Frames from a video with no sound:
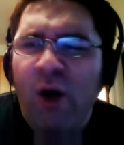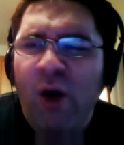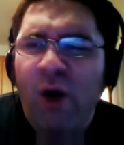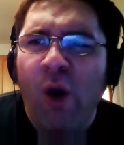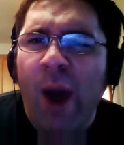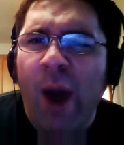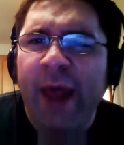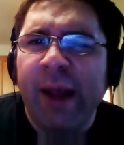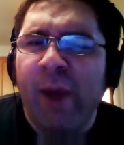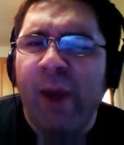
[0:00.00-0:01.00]
know why
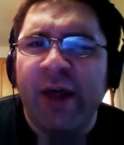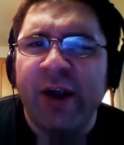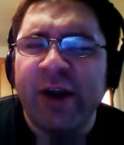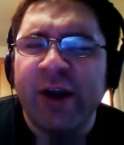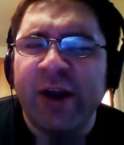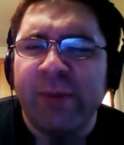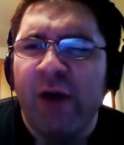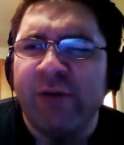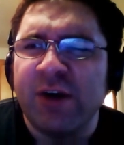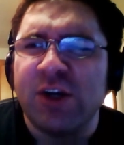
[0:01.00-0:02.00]
they bothered to bring
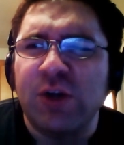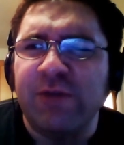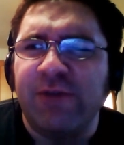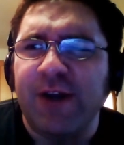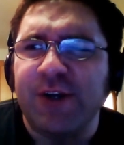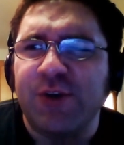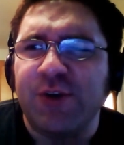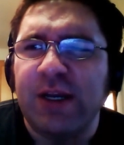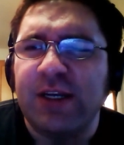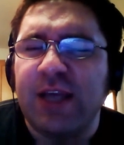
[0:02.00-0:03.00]
over Street Fighter
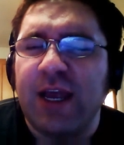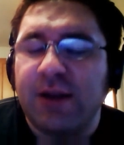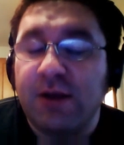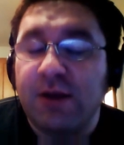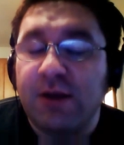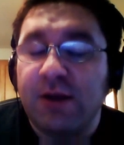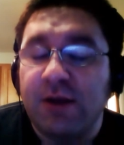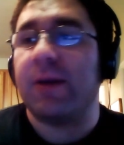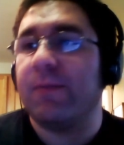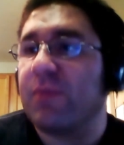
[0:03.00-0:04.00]
2010.
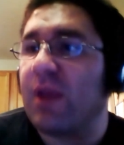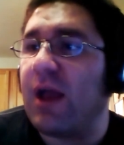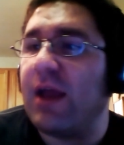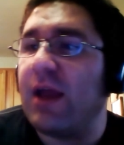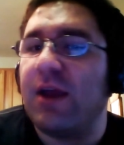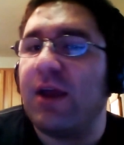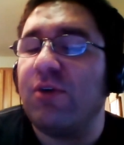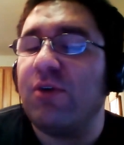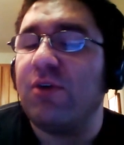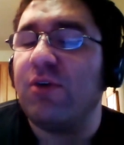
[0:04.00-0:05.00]
Sorry. I don't
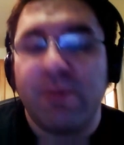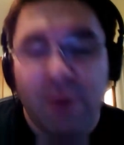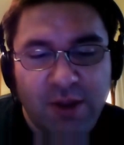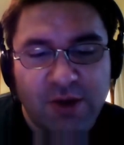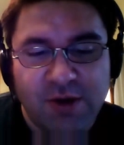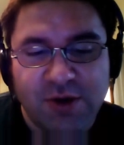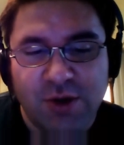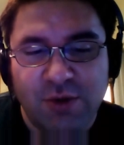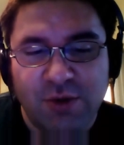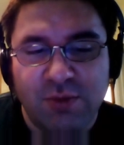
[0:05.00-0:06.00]
know why they bothered
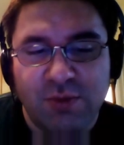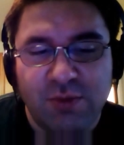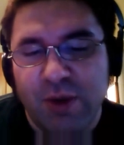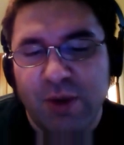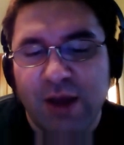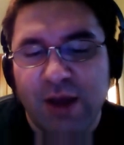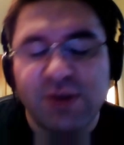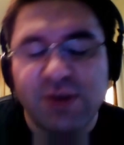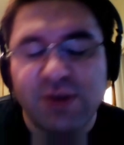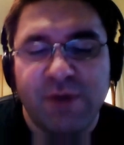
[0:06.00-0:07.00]
to bring out
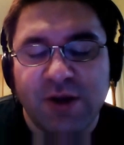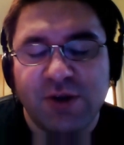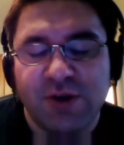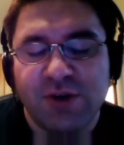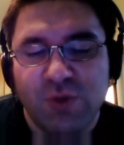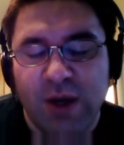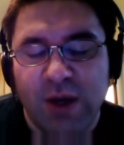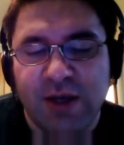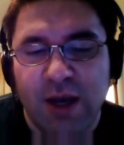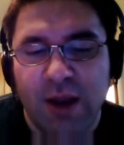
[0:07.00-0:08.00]
Street Fighter
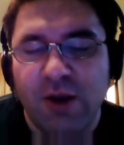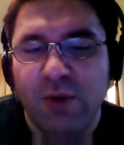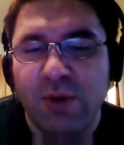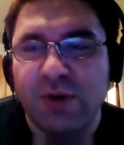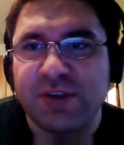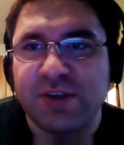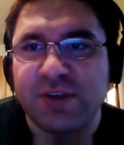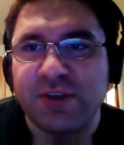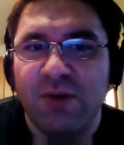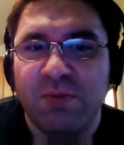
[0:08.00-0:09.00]
2010. I know it'll
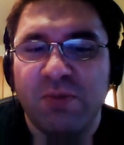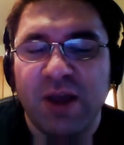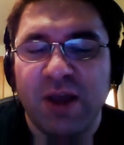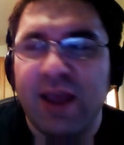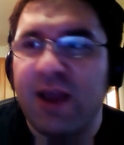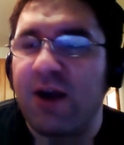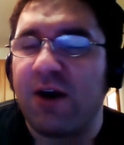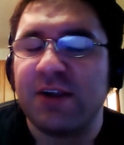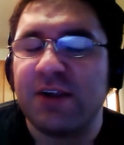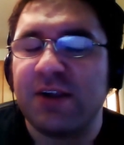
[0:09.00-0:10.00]
sell, but it
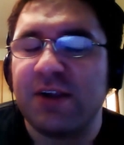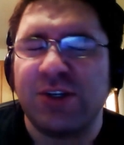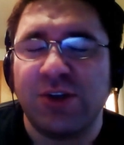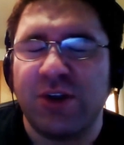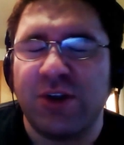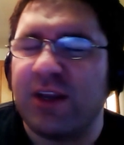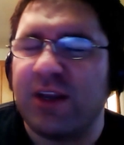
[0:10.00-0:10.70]
honestly shouldn't.